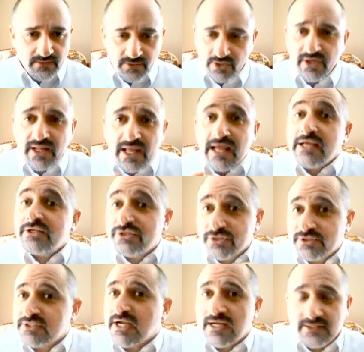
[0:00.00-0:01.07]
they're going to
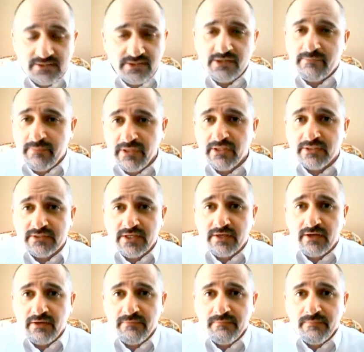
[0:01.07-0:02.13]
exercise their
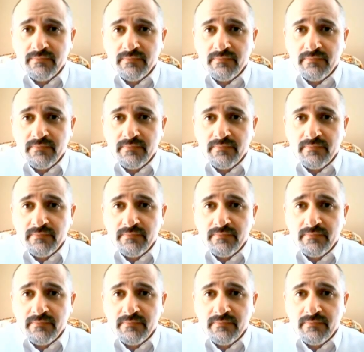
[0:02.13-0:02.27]
military.